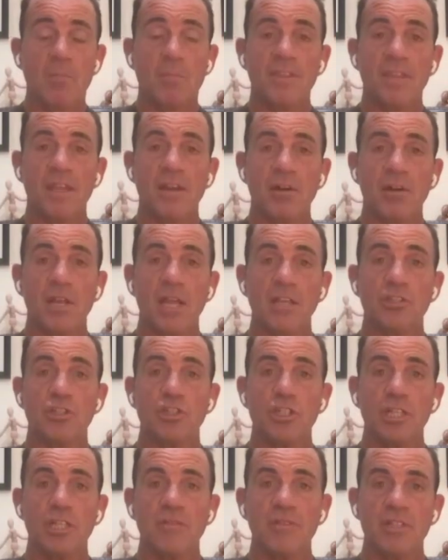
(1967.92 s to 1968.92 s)
but they're
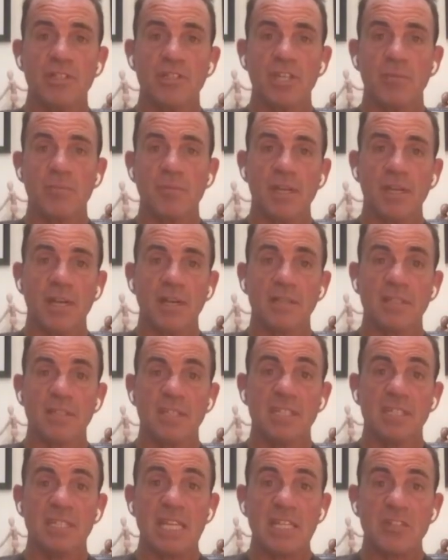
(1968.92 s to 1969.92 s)
achieving something in a
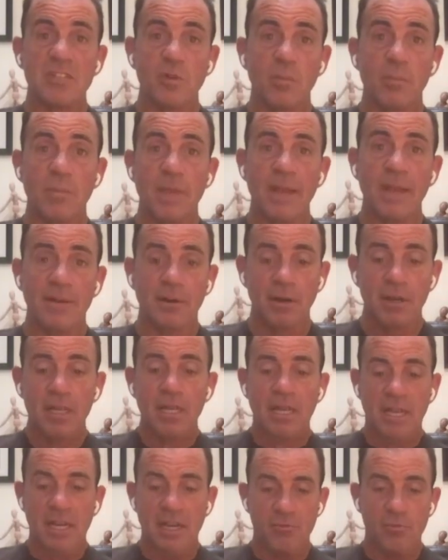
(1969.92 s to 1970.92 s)
successful manner.
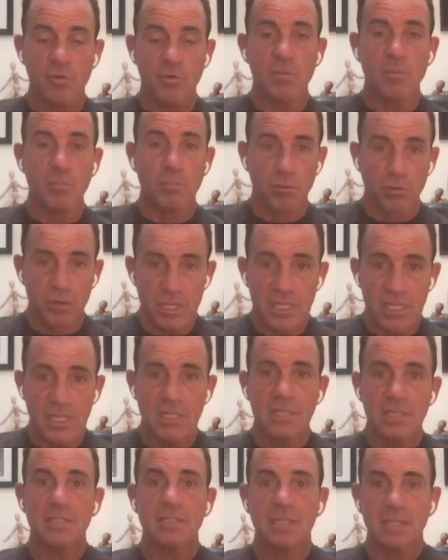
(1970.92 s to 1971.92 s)
And if we
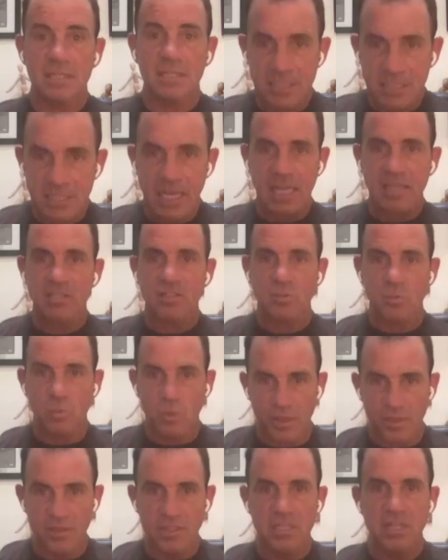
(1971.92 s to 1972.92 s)
breed success
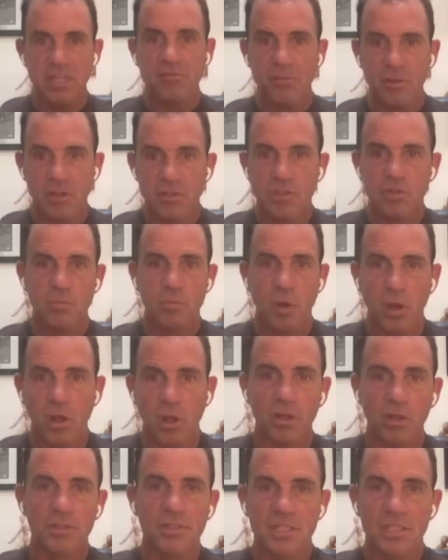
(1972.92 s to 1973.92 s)
with different
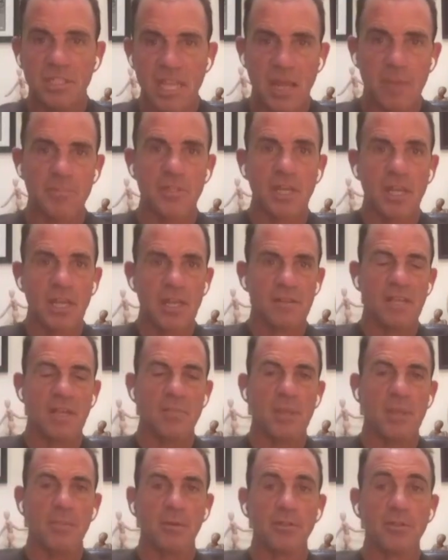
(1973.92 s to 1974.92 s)
small steps
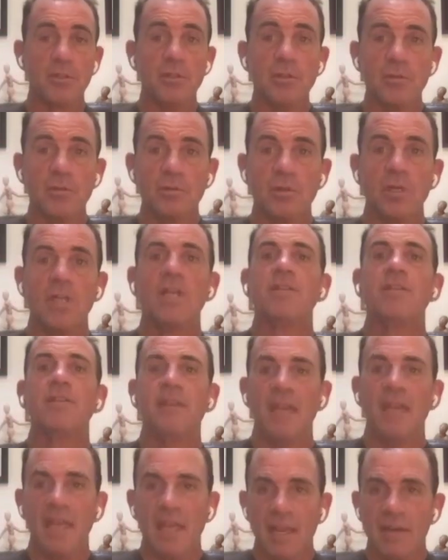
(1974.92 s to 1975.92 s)
that people do,
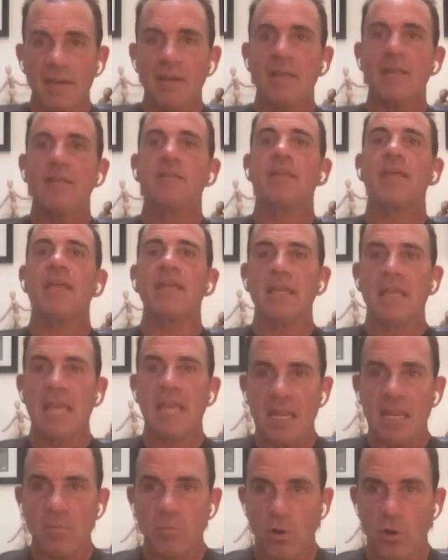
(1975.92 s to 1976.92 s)
then they
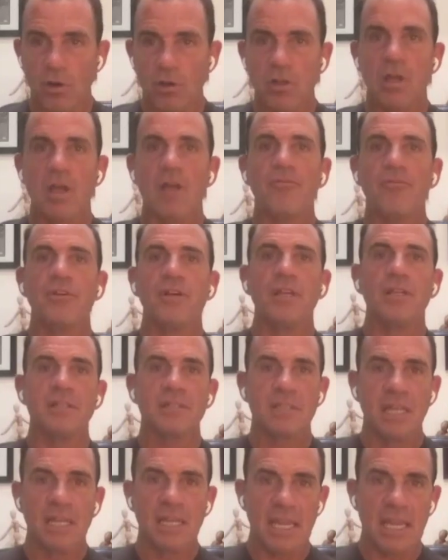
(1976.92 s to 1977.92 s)
gain more
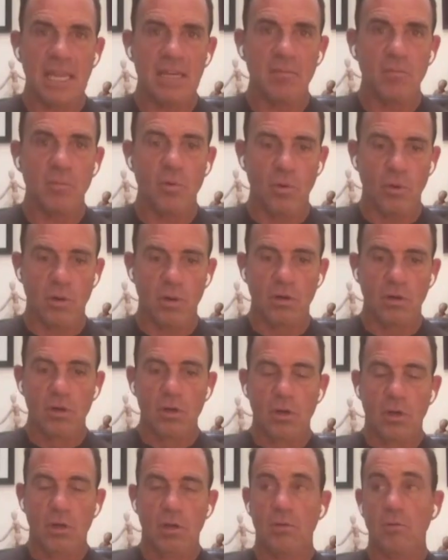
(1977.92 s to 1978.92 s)
confidence, they gain more,
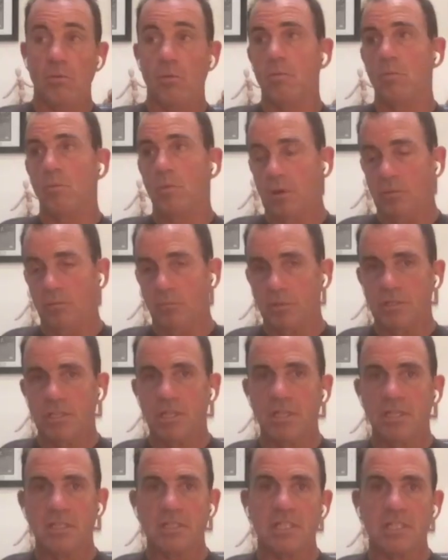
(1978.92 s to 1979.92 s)
oh, well,
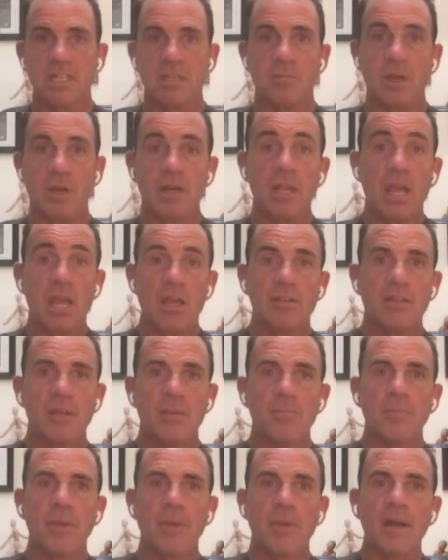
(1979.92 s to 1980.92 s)
resiliency, but
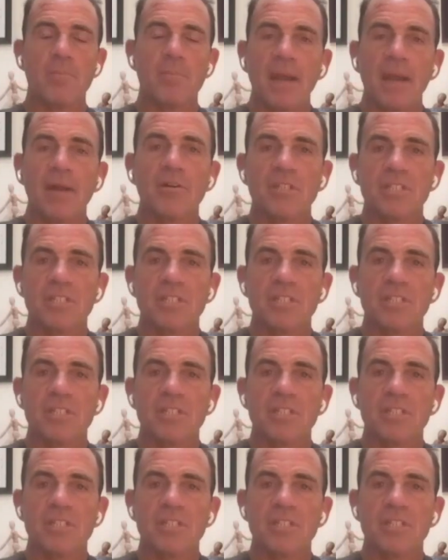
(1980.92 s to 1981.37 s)
a better